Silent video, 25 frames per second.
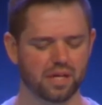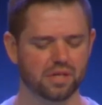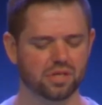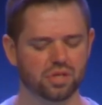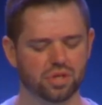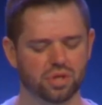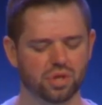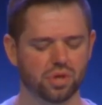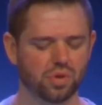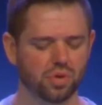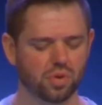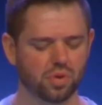
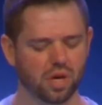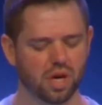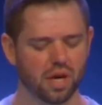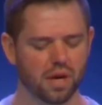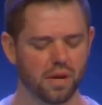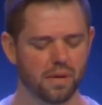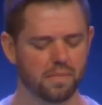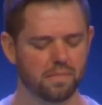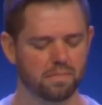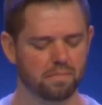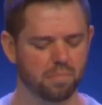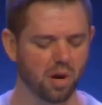into
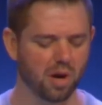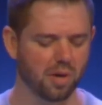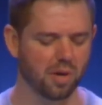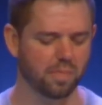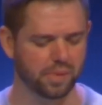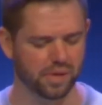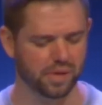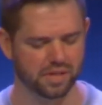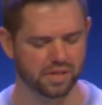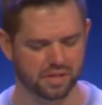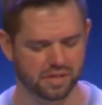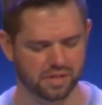
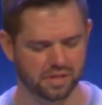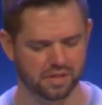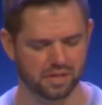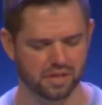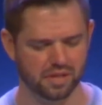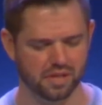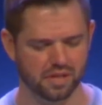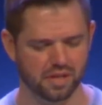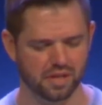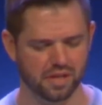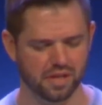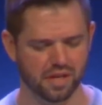
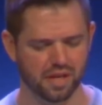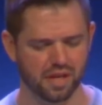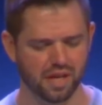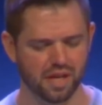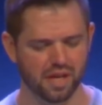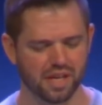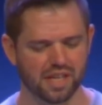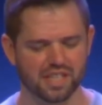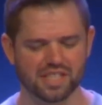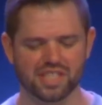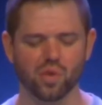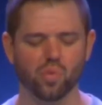purpose.
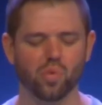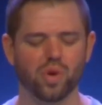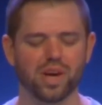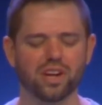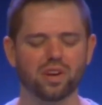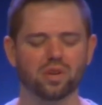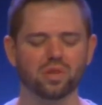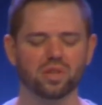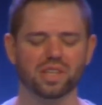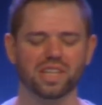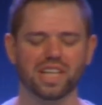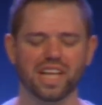You see, we
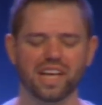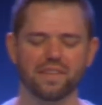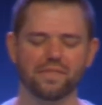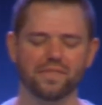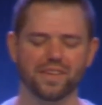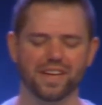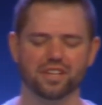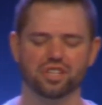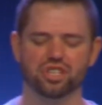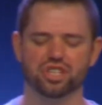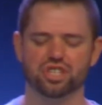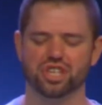don't
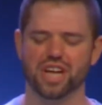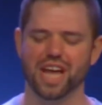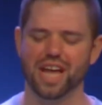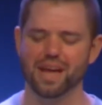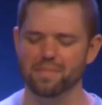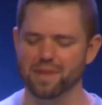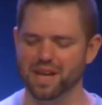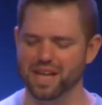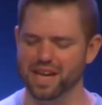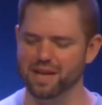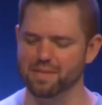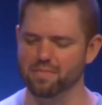live in
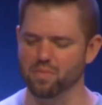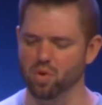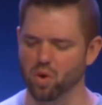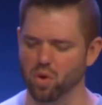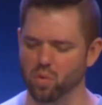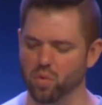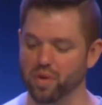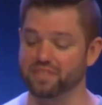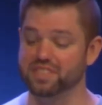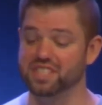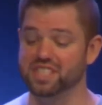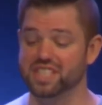shame
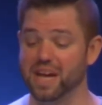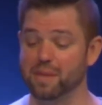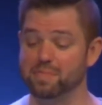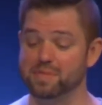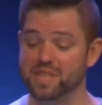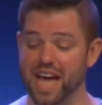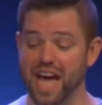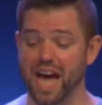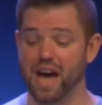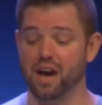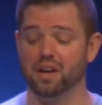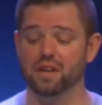anymore. We've
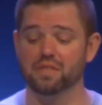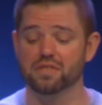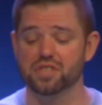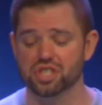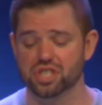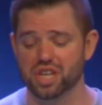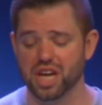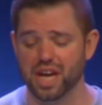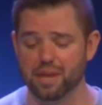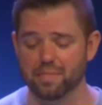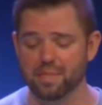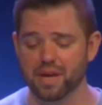stepped out of
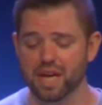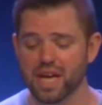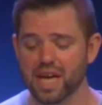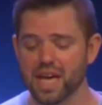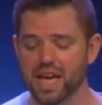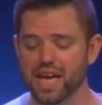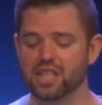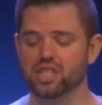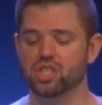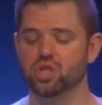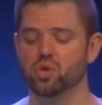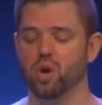shame
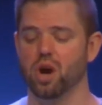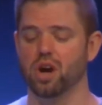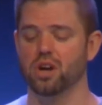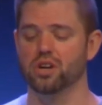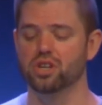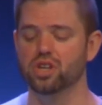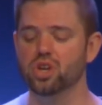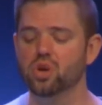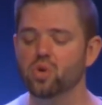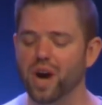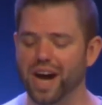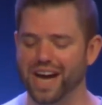into our
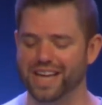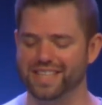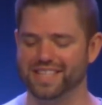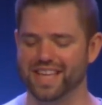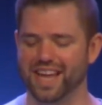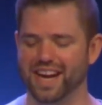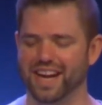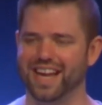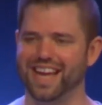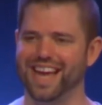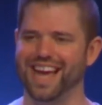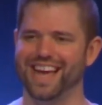new
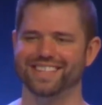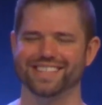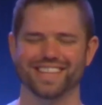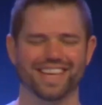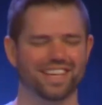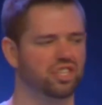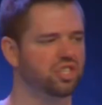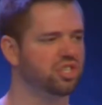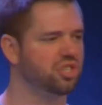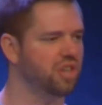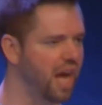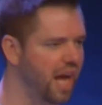identity as
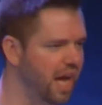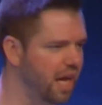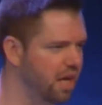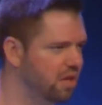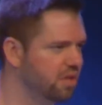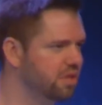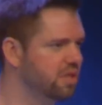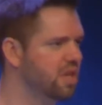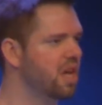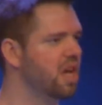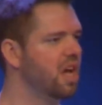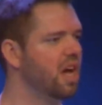a
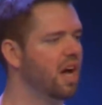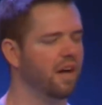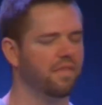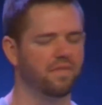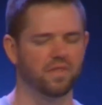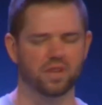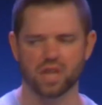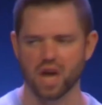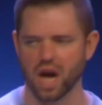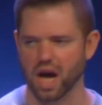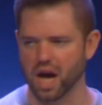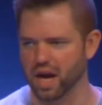child
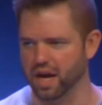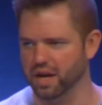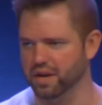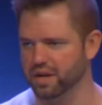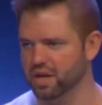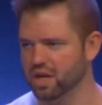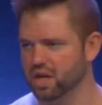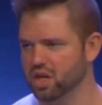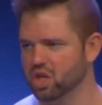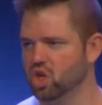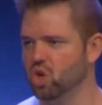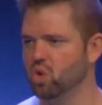of
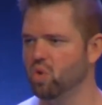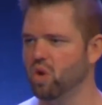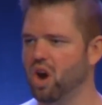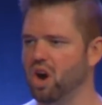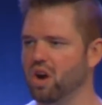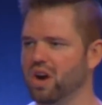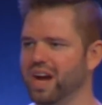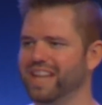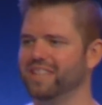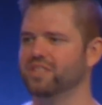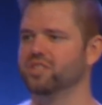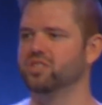God. You
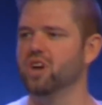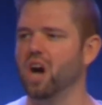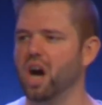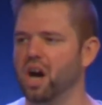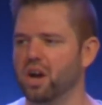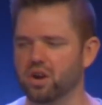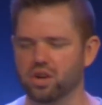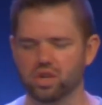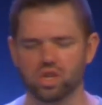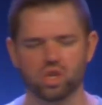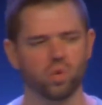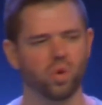are a
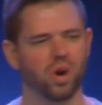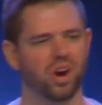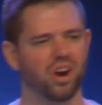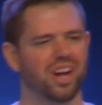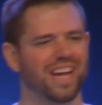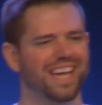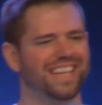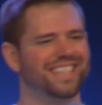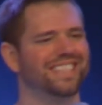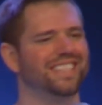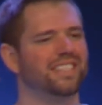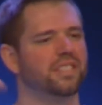daughter. You
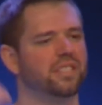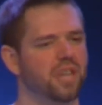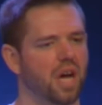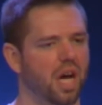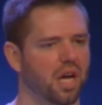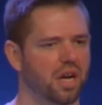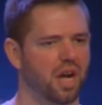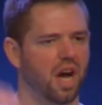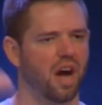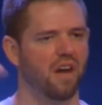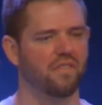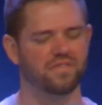are a
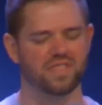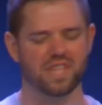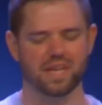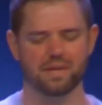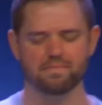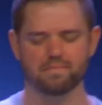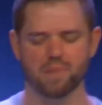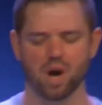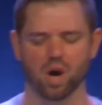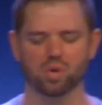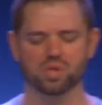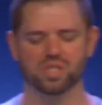son of
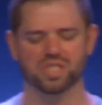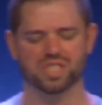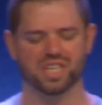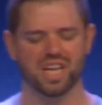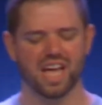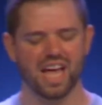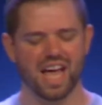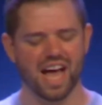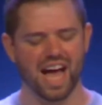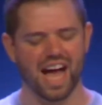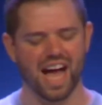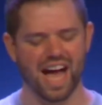the
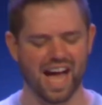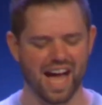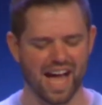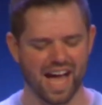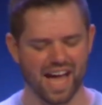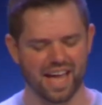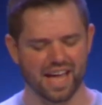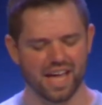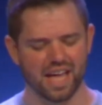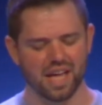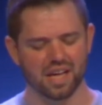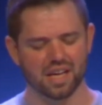Most
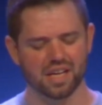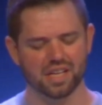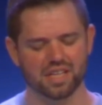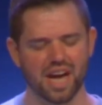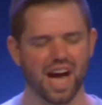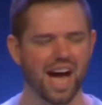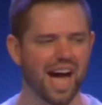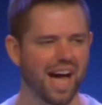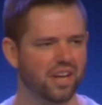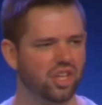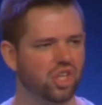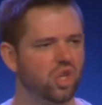High
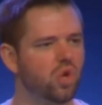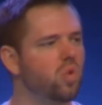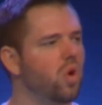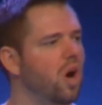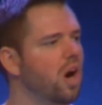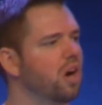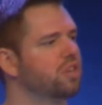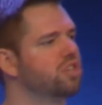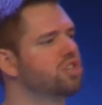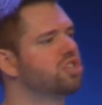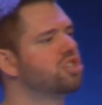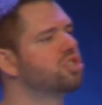God. You
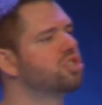are